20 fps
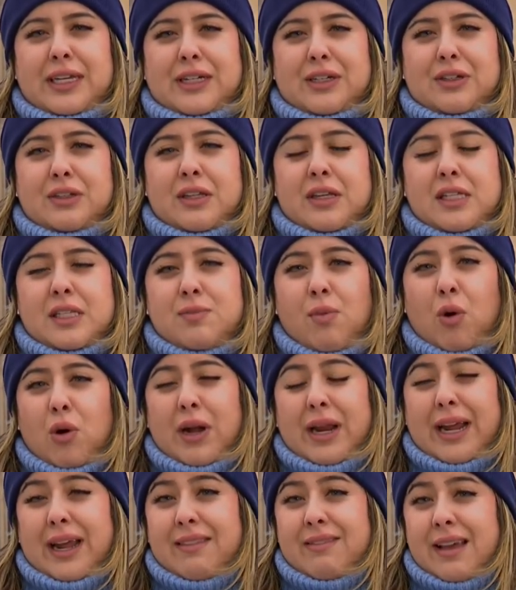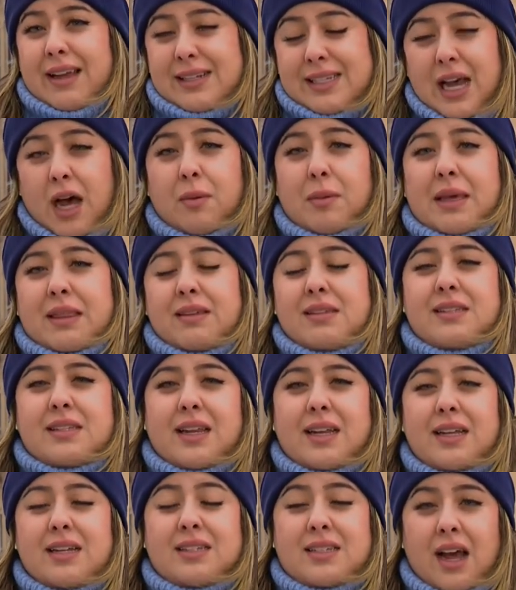here this morning, and they tell me the
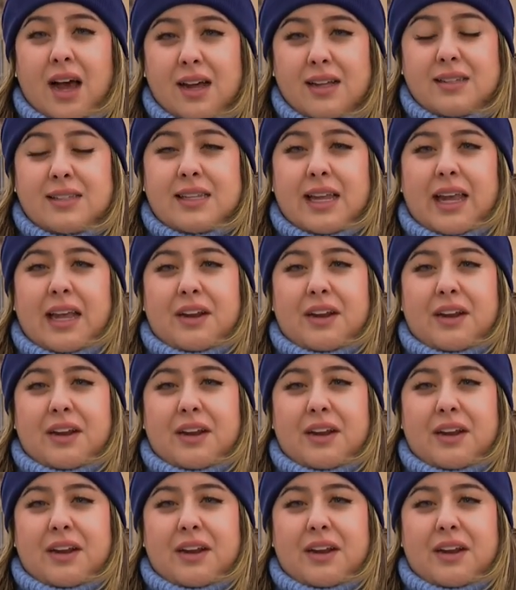city does,